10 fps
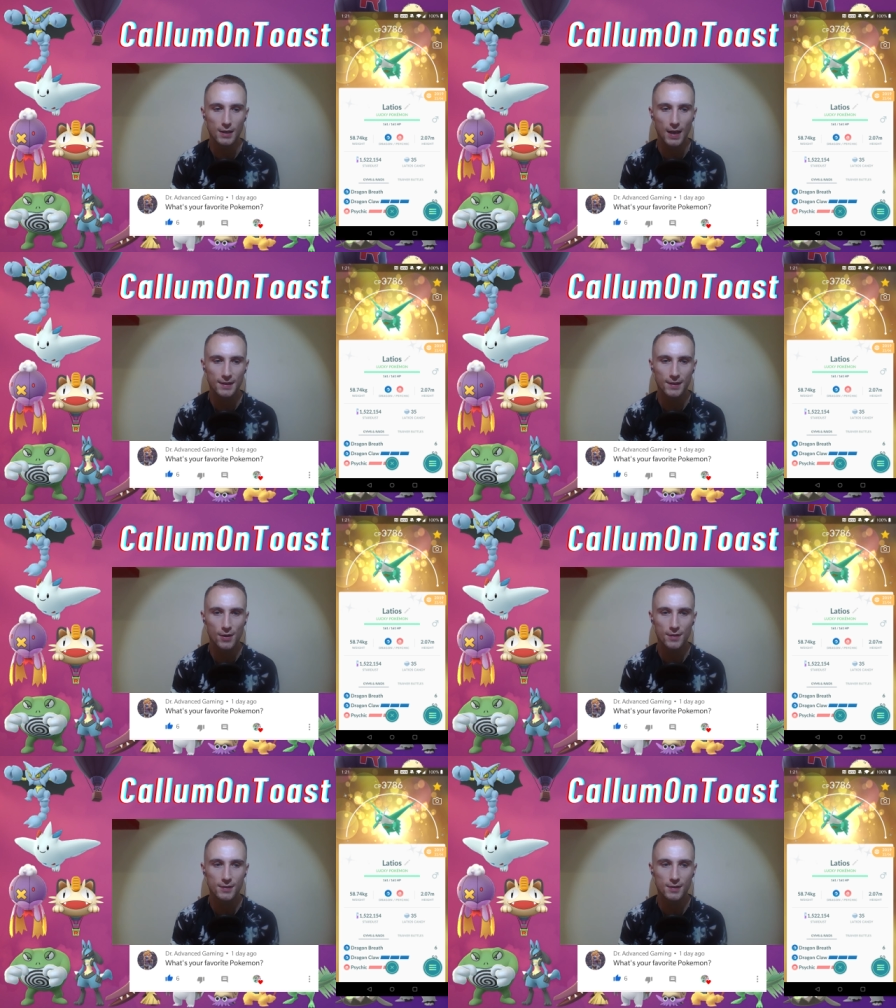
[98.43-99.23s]

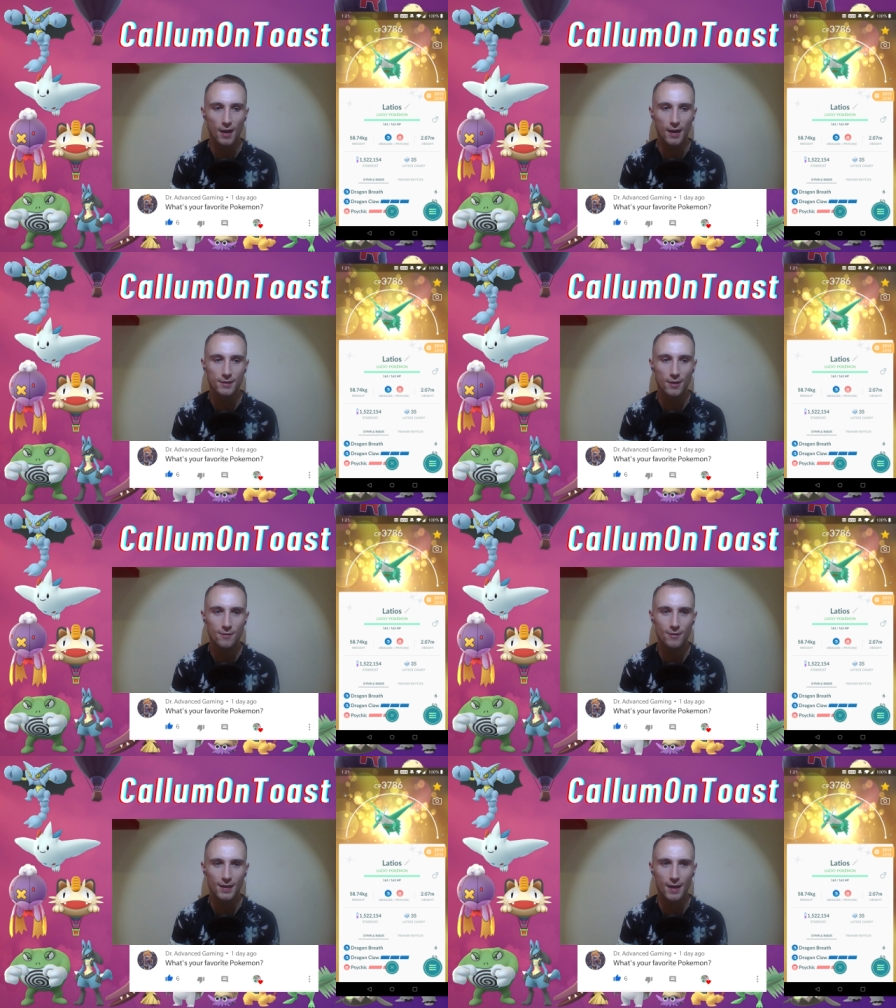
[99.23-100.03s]
Latios. I don't
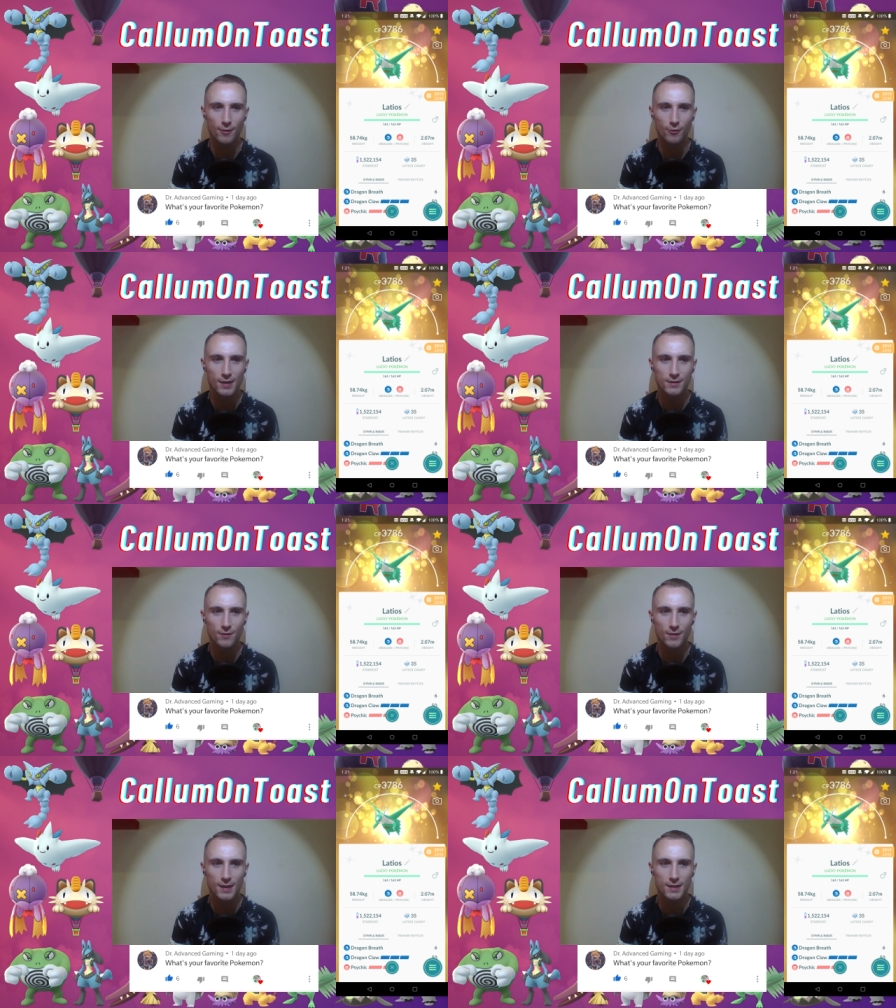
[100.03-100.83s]
really have a reason
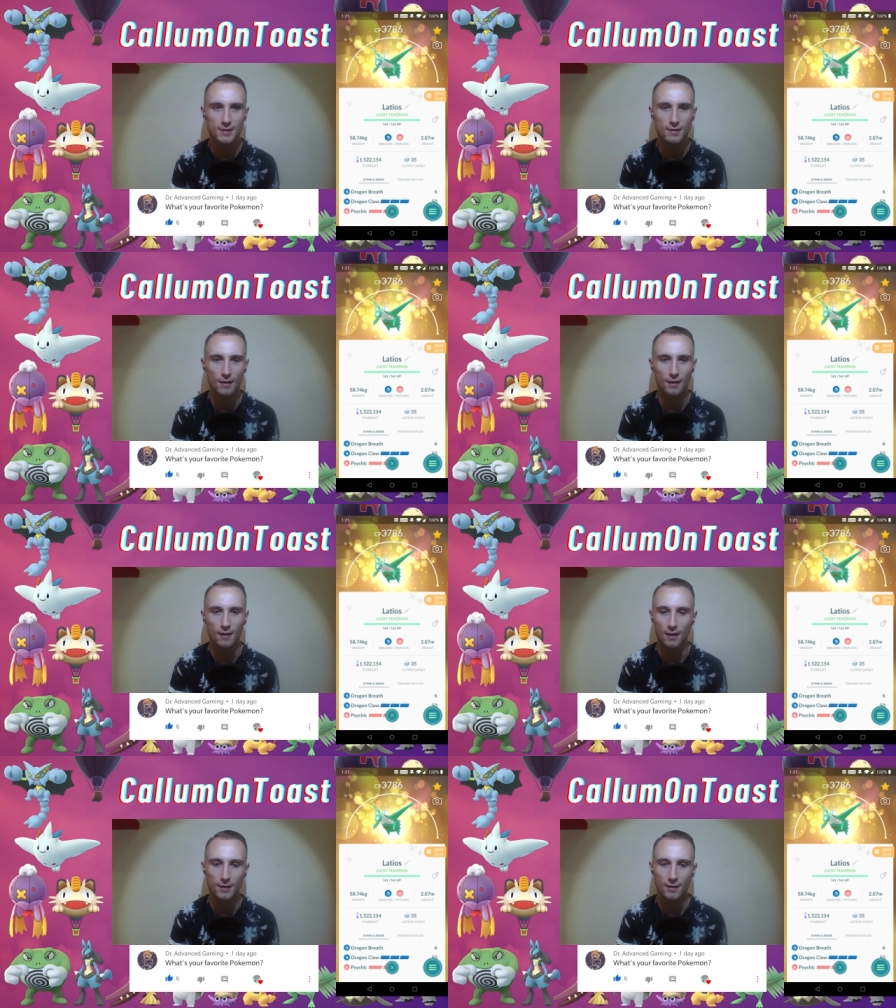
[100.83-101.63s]
for this.
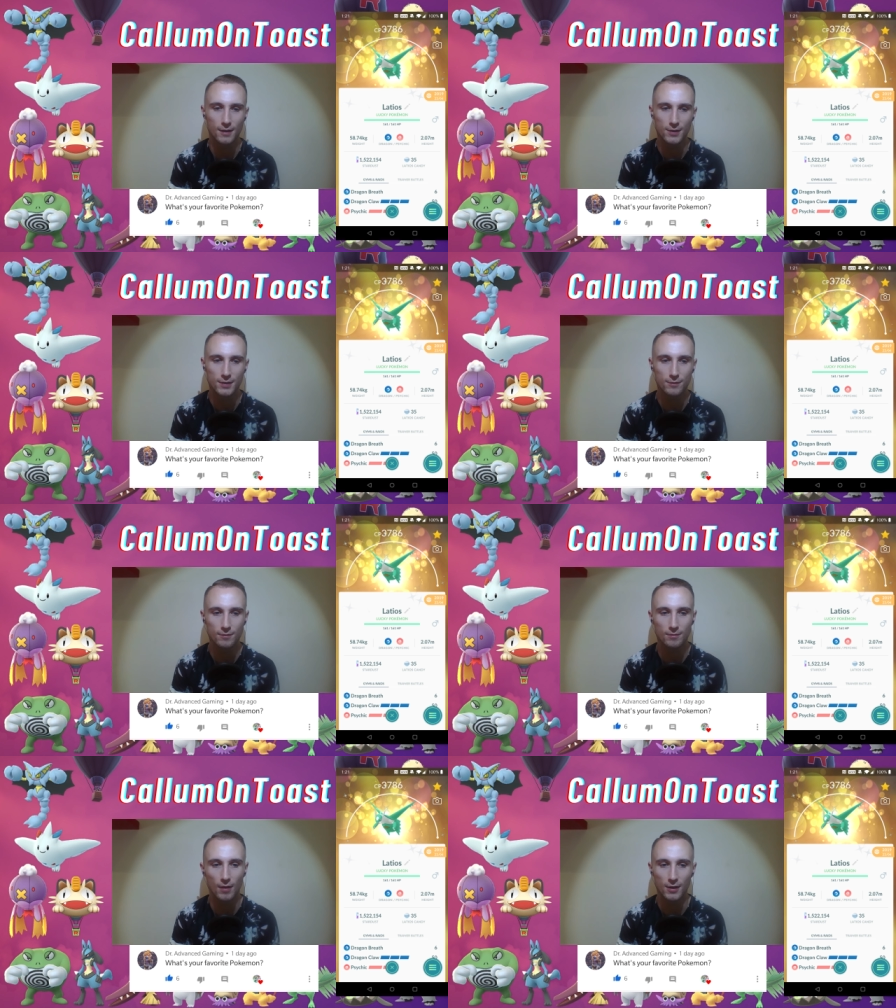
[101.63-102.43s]
I don't know, I
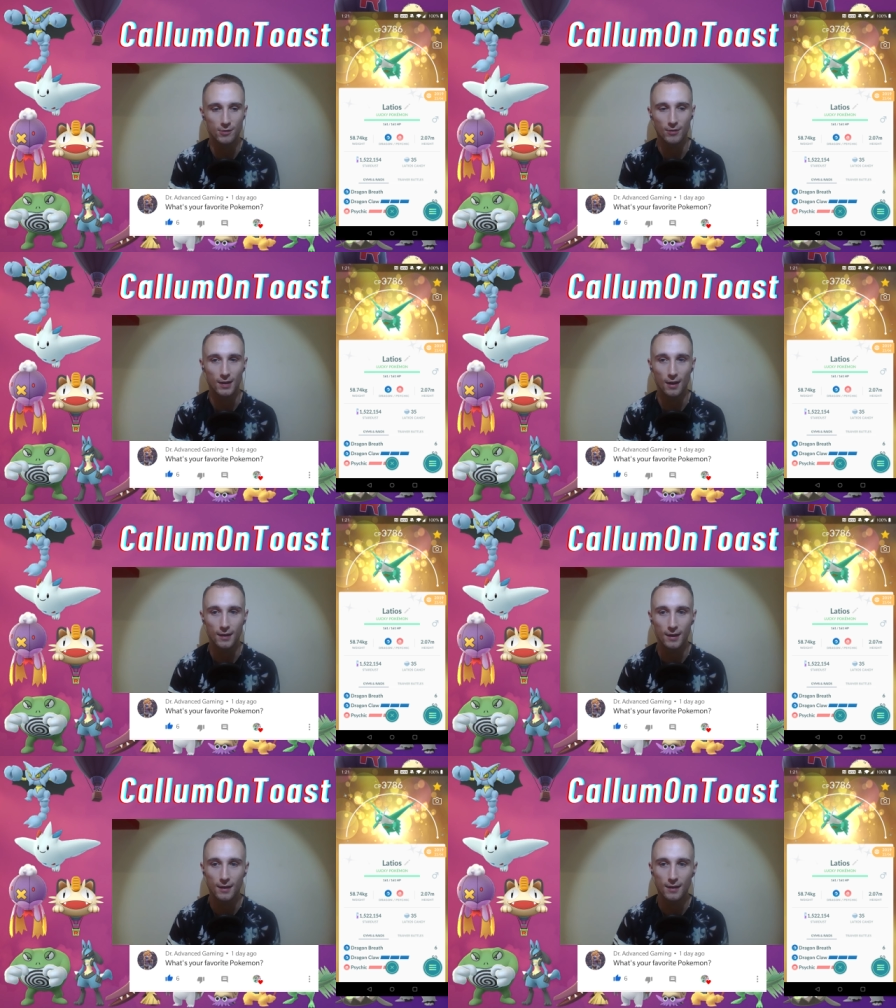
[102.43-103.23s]
just really
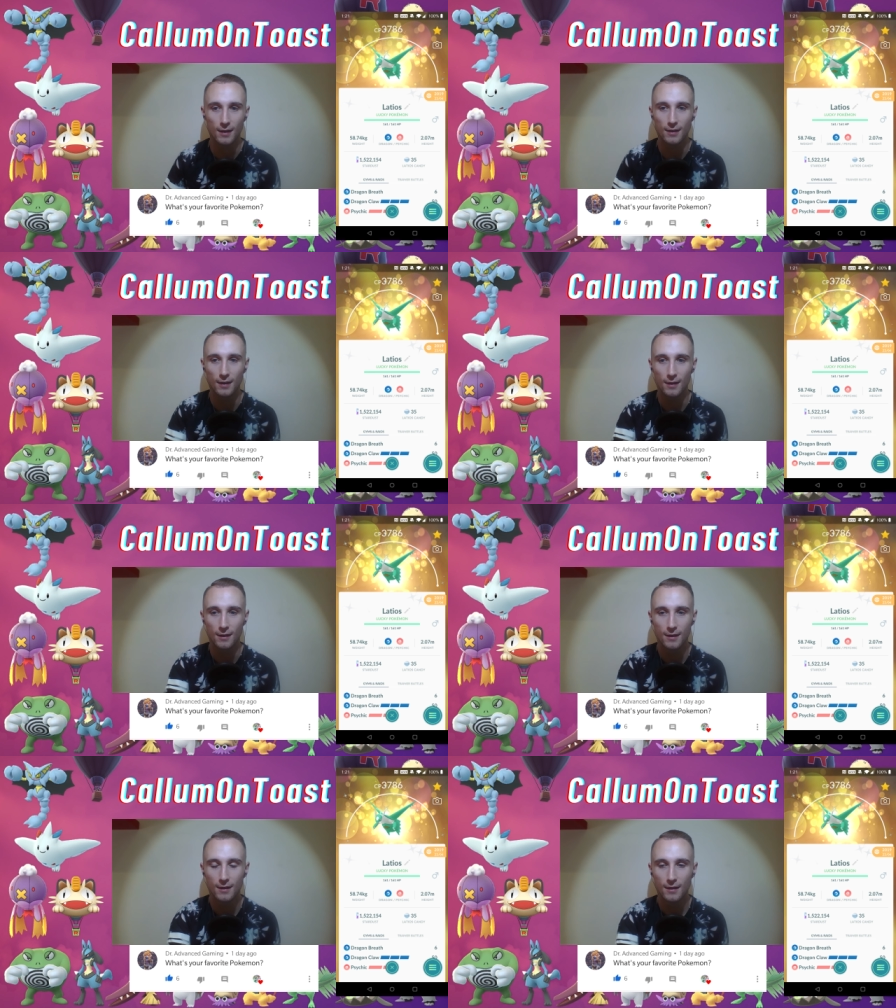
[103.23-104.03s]
like it, and
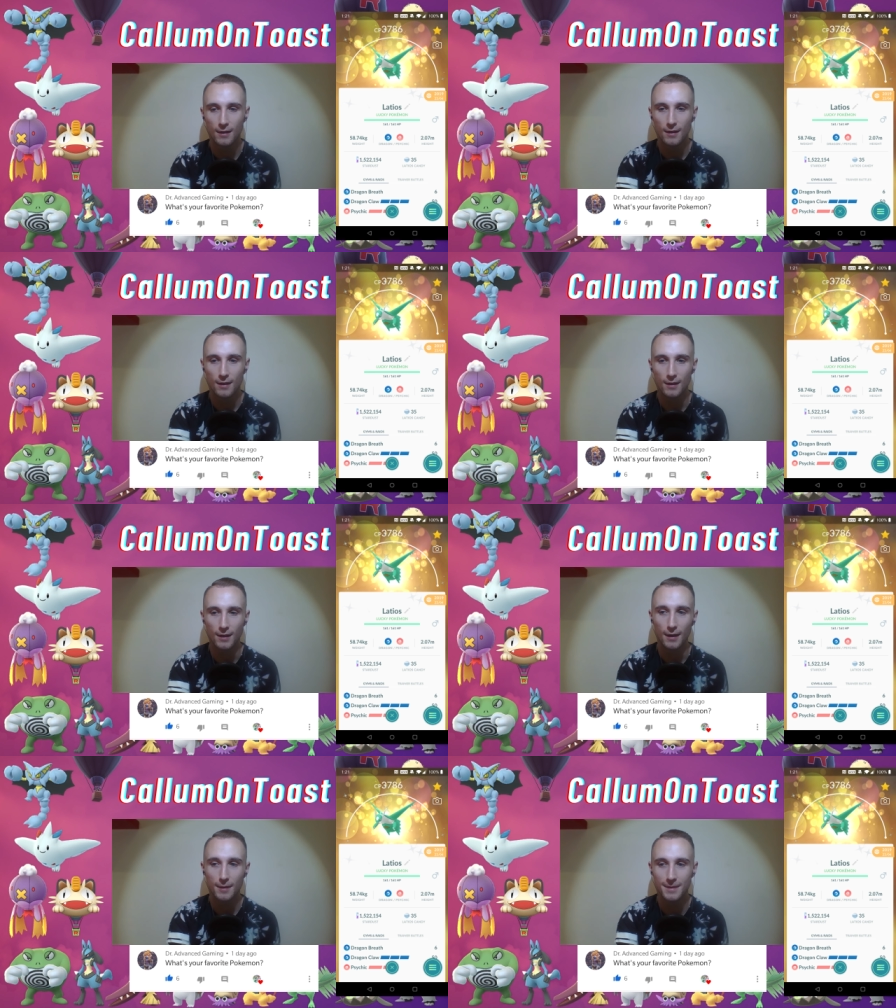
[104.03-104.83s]
yeah.